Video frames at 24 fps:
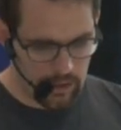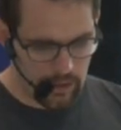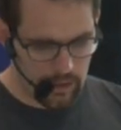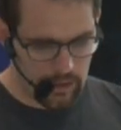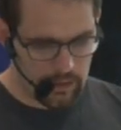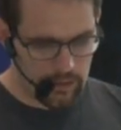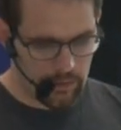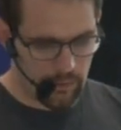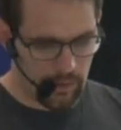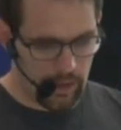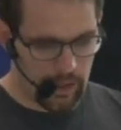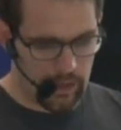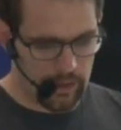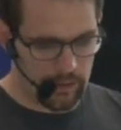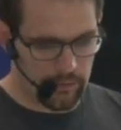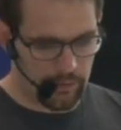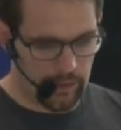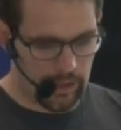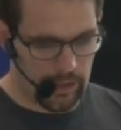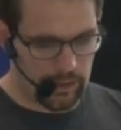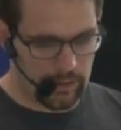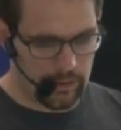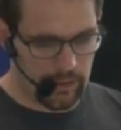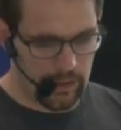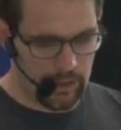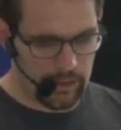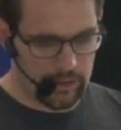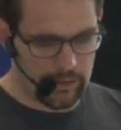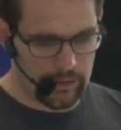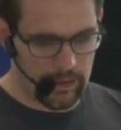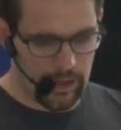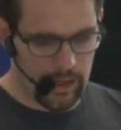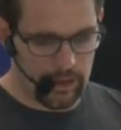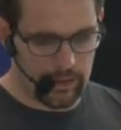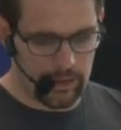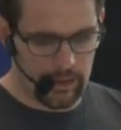So I create this,
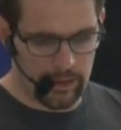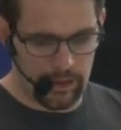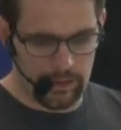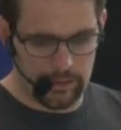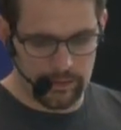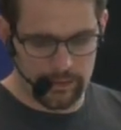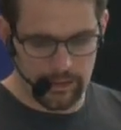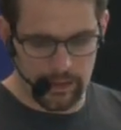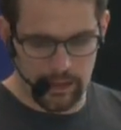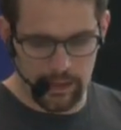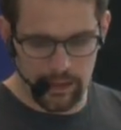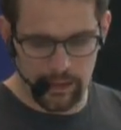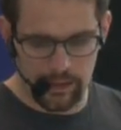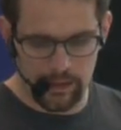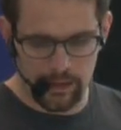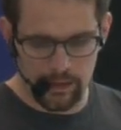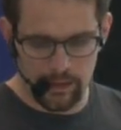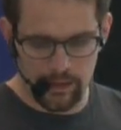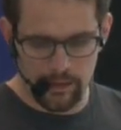and then I say,